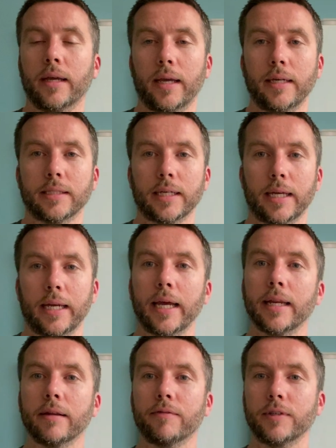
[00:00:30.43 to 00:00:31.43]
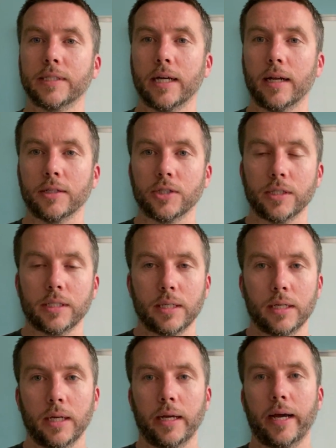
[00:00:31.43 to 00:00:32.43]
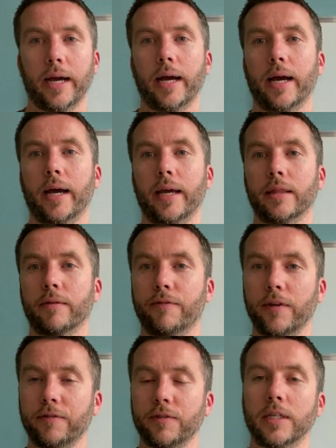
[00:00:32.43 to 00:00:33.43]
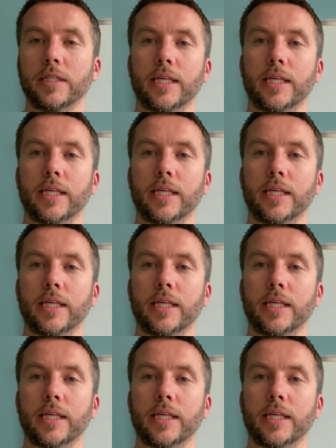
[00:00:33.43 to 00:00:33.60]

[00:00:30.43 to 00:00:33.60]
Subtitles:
He's a Canadian physiologist. In the 50s,